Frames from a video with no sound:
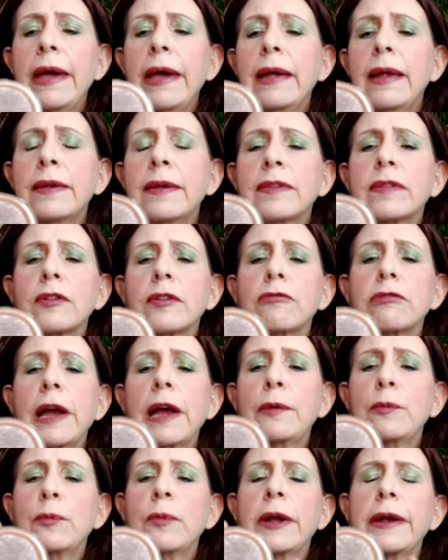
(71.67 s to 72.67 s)
And it's a
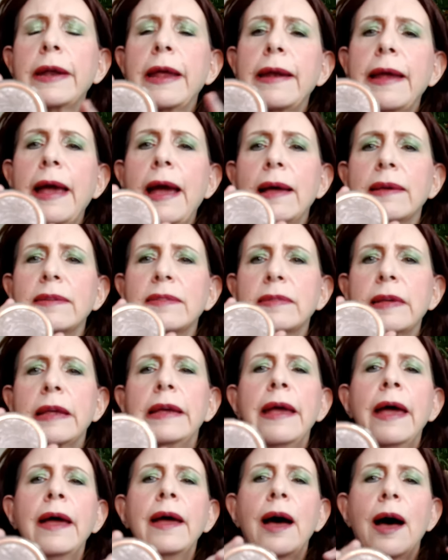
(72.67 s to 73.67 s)
great one. It has
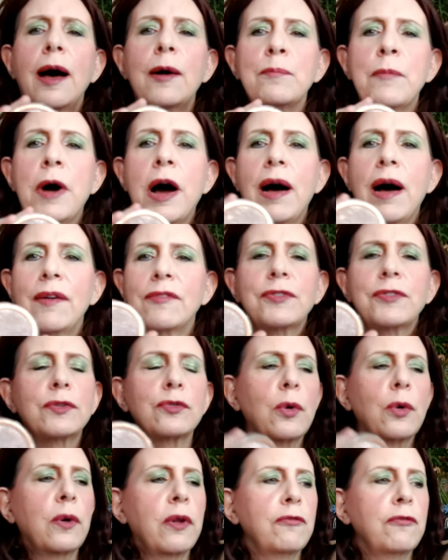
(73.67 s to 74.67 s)
a mauve
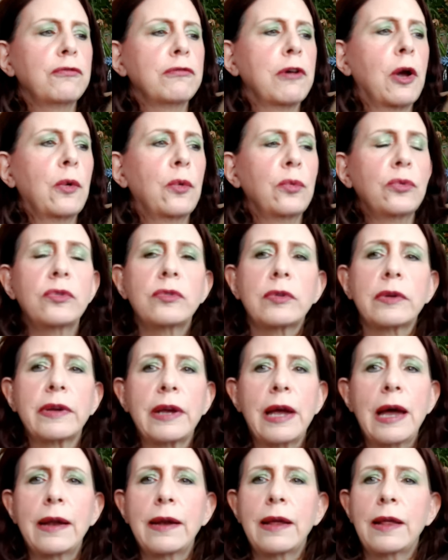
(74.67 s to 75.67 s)
sort of rose
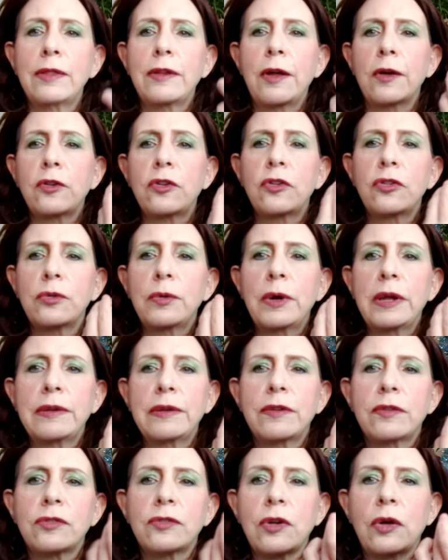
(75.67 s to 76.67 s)
kind of look to
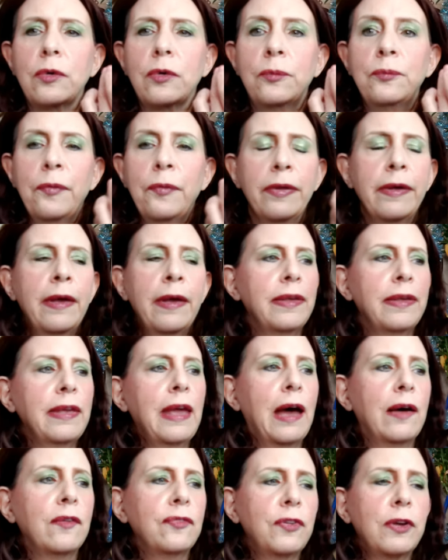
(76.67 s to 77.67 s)
it. So
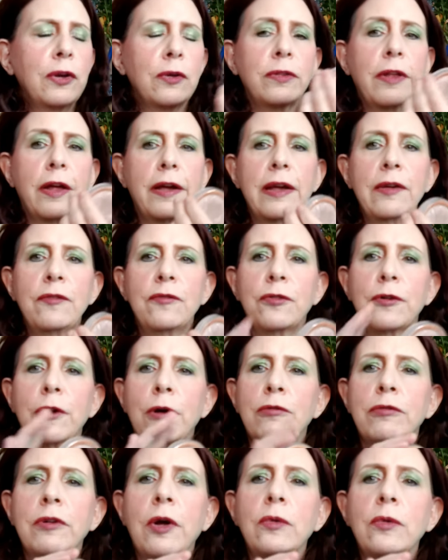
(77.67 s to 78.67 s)
yeah, if you're looking for
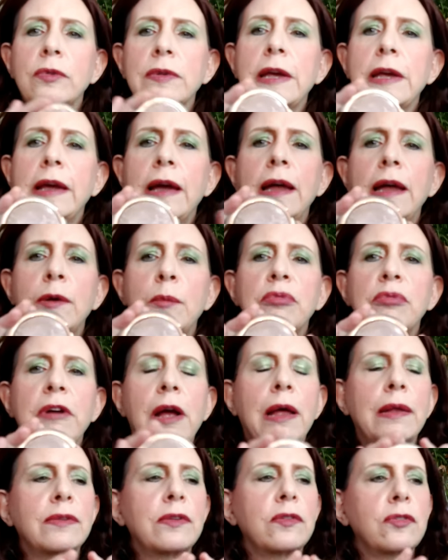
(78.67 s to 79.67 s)
a rosy kind of
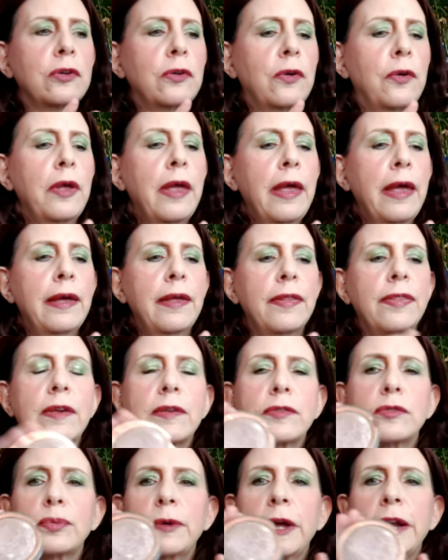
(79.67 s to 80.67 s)
bronzer,
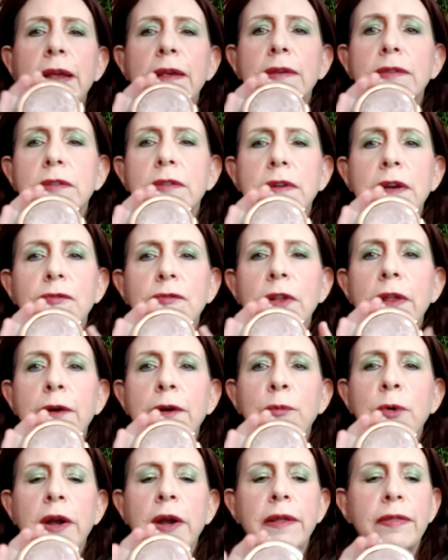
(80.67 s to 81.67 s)
this one is
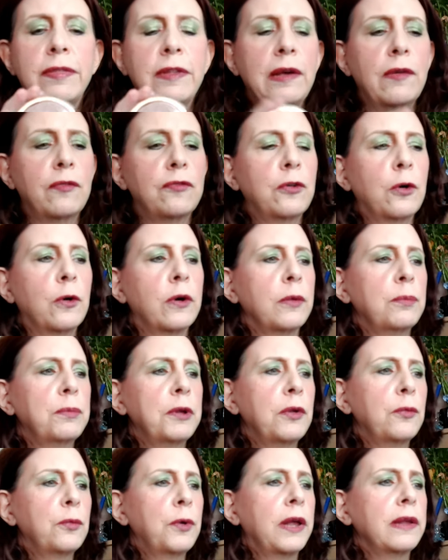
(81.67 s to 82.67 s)
definitely one of the
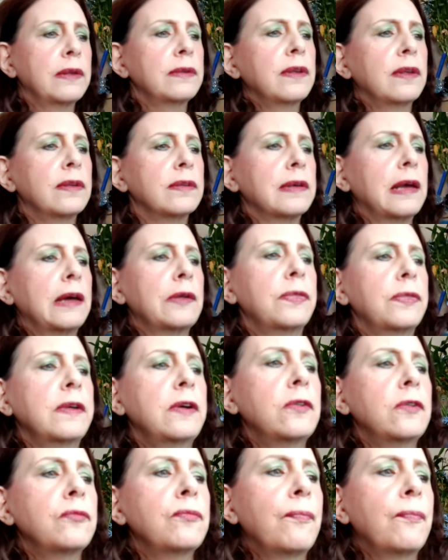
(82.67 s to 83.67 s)
affordable ones out
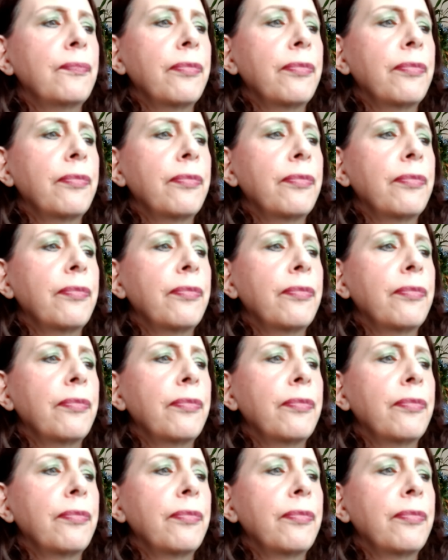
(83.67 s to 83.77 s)
there.